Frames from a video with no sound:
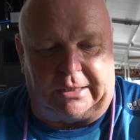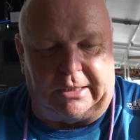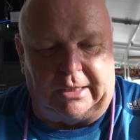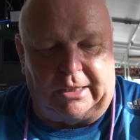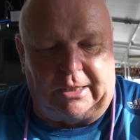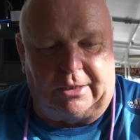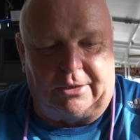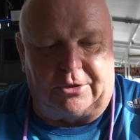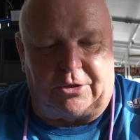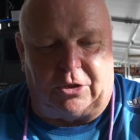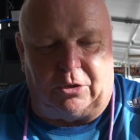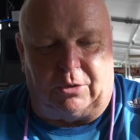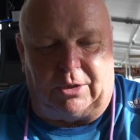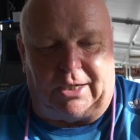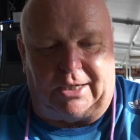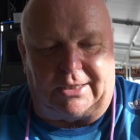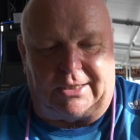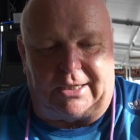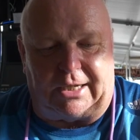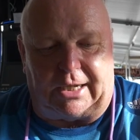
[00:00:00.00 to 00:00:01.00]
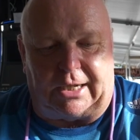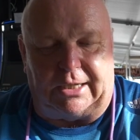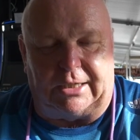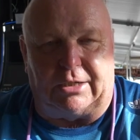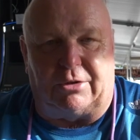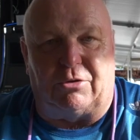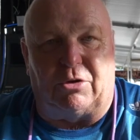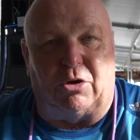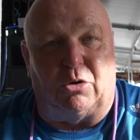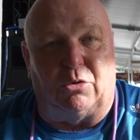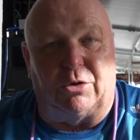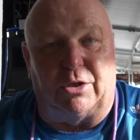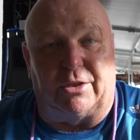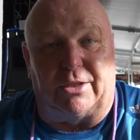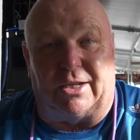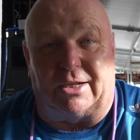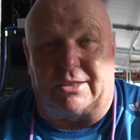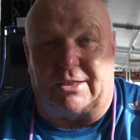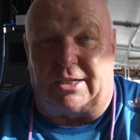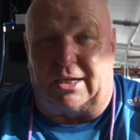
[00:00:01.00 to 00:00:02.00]
298 in Arona,
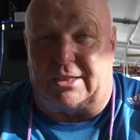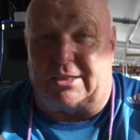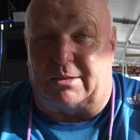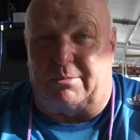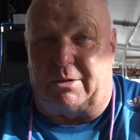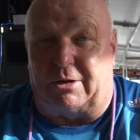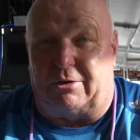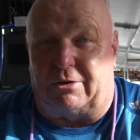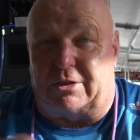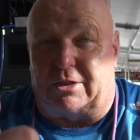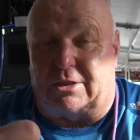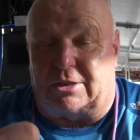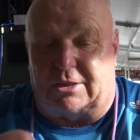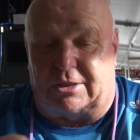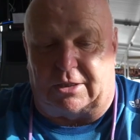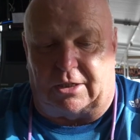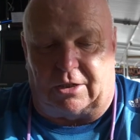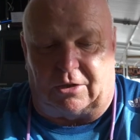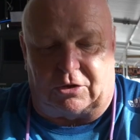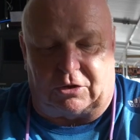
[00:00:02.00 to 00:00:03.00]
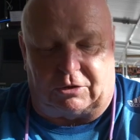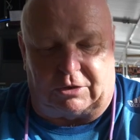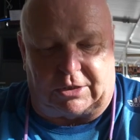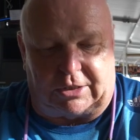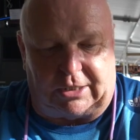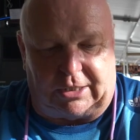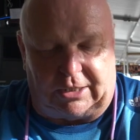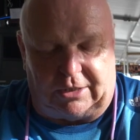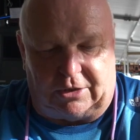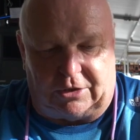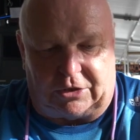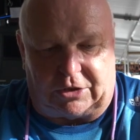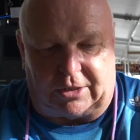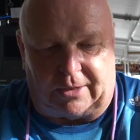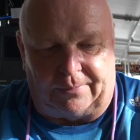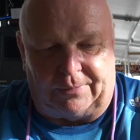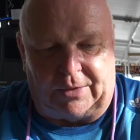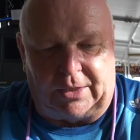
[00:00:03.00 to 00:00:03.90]
that's Las Americas and Los Cristianos,